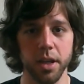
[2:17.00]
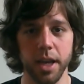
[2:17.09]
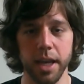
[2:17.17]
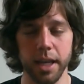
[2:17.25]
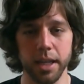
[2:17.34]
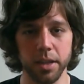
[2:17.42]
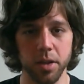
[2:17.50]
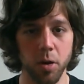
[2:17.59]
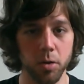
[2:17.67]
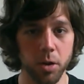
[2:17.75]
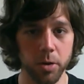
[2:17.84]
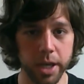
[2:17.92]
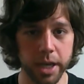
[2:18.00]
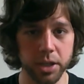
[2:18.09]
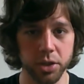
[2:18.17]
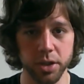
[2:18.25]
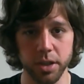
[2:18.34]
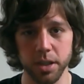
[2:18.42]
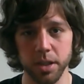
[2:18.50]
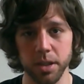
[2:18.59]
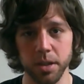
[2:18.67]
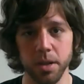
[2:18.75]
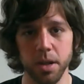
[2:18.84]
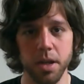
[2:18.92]
and
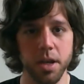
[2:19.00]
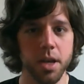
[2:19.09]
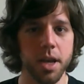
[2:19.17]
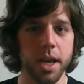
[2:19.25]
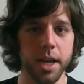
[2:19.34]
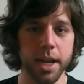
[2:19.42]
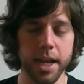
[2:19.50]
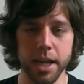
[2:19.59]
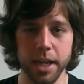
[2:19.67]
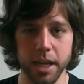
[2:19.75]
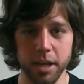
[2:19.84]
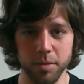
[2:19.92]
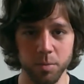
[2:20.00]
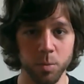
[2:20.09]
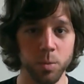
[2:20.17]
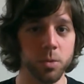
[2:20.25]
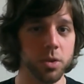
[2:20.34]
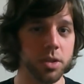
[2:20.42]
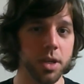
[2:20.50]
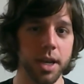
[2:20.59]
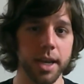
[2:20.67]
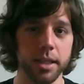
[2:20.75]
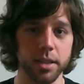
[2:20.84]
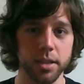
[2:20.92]
collocation and idioms
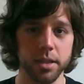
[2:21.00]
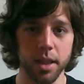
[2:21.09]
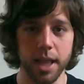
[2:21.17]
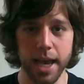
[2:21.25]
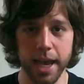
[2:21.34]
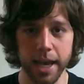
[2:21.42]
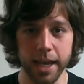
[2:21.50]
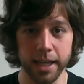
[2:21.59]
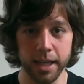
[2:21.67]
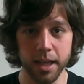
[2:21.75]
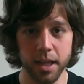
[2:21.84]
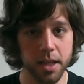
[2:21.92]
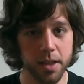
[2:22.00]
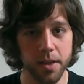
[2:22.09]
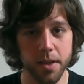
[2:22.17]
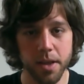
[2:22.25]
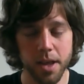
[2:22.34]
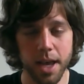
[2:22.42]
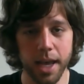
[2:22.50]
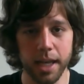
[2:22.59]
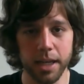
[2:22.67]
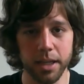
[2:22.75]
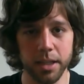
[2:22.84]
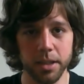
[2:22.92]
and slang,
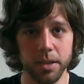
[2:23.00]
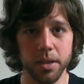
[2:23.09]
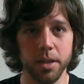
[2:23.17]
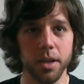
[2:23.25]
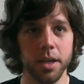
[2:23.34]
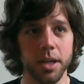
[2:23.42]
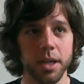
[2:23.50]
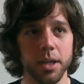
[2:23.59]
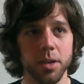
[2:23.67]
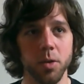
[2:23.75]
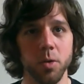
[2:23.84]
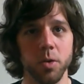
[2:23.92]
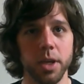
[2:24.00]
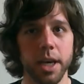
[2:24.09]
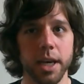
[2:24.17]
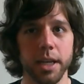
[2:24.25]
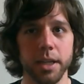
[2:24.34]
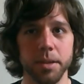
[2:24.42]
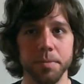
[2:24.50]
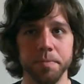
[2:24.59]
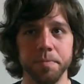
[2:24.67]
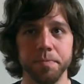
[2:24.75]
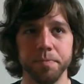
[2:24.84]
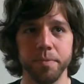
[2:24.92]
and who
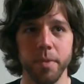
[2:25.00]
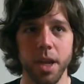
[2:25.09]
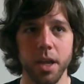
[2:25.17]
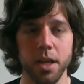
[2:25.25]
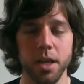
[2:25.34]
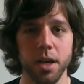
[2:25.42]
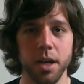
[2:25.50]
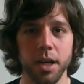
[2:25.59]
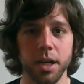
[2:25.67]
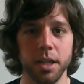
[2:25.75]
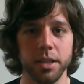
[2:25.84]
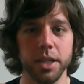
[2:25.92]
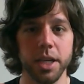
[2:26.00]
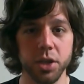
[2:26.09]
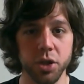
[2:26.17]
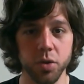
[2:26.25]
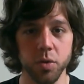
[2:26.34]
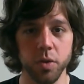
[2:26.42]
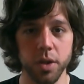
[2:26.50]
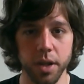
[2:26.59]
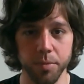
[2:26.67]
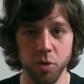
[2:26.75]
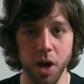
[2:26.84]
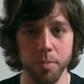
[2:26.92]
can teach you
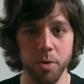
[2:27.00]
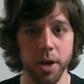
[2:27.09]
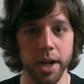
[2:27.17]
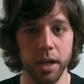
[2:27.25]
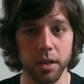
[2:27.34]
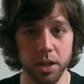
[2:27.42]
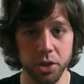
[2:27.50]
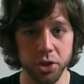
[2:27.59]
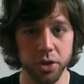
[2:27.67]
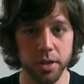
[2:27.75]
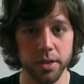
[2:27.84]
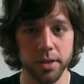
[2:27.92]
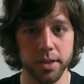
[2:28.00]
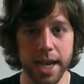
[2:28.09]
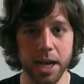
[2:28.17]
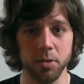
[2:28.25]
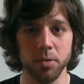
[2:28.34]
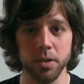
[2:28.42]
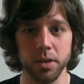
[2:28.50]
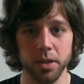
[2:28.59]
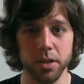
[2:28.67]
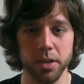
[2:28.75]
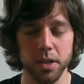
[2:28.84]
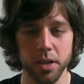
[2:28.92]
the proper English
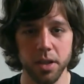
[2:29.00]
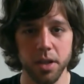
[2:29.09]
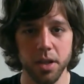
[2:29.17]
sounds.